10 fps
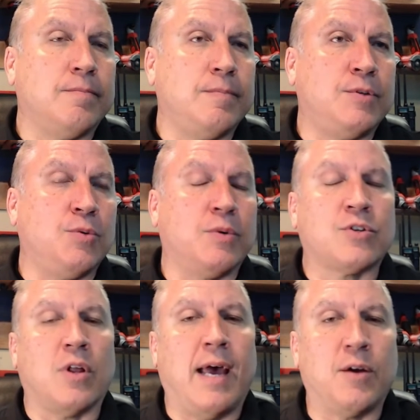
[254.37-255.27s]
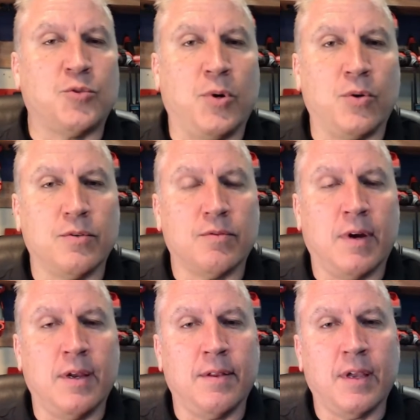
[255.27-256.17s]
do what's called a houseboat,
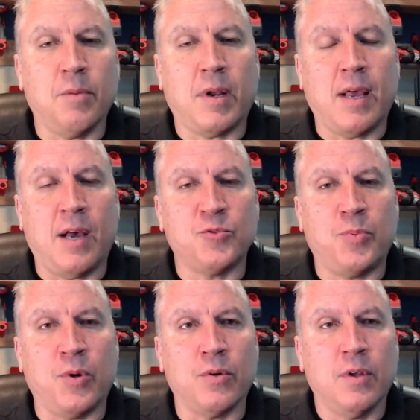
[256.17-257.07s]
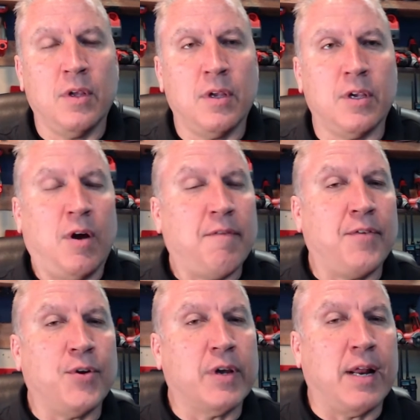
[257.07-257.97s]
right? Think about a houseboat. You don't have a
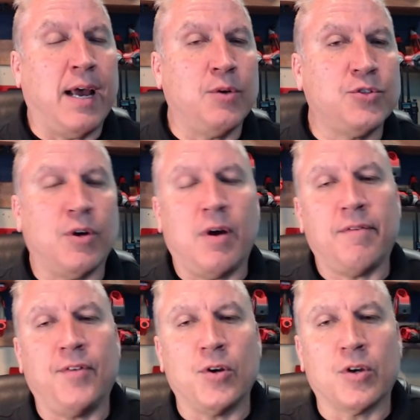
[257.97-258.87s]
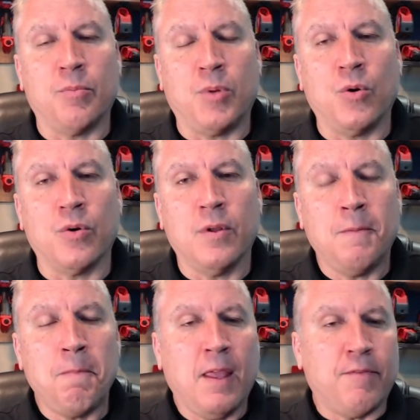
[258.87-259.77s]
very good house, you don't have a very good boat
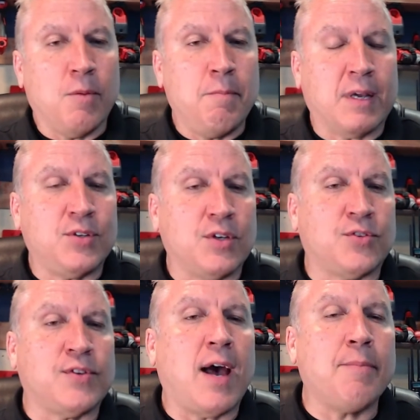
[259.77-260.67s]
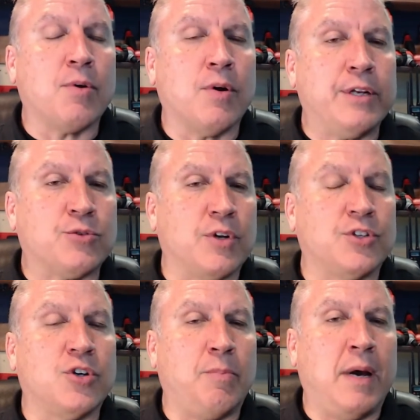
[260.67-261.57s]
if you're mixing cyber and
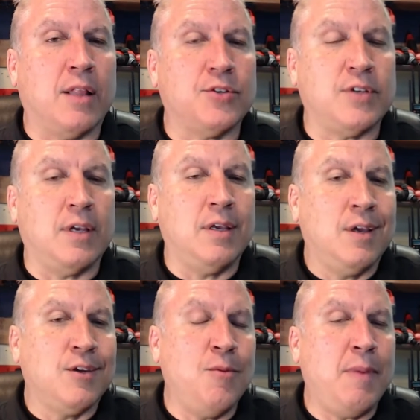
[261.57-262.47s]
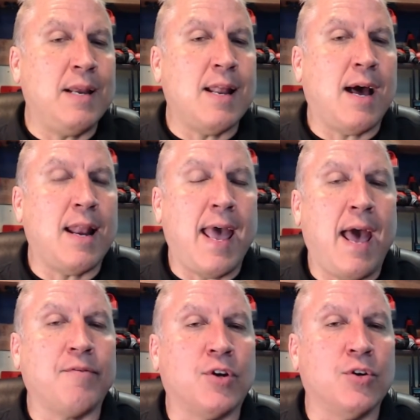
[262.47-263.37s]
traditional policy, you may not
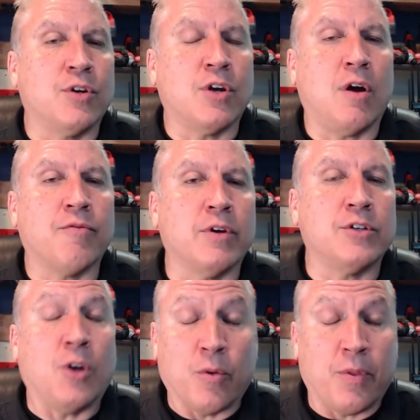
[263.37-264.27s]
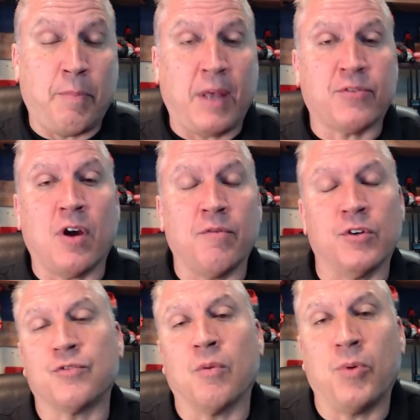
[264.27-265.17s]
have good coverage or the best
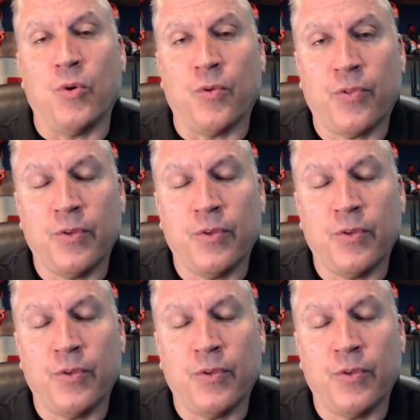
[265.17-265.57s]
coverage for both.